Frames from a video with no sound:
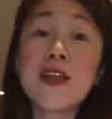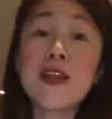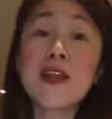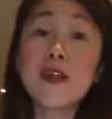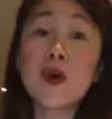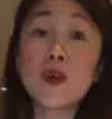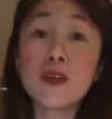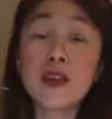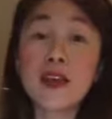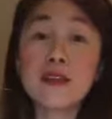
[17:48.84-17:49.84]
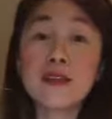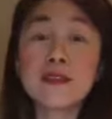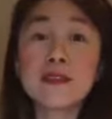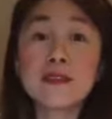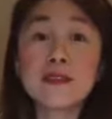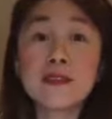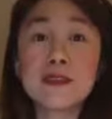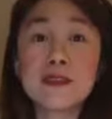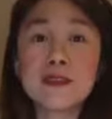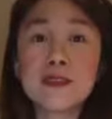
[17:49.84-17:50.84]
And then hold there
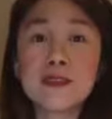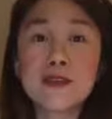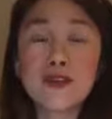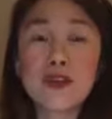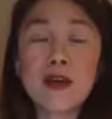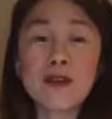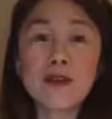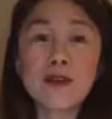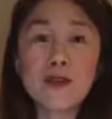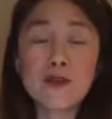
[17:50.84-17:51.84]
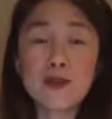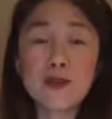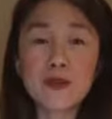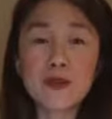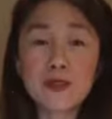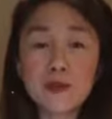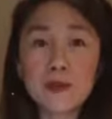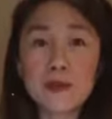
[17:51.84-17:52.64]
for a count of 3 or 4.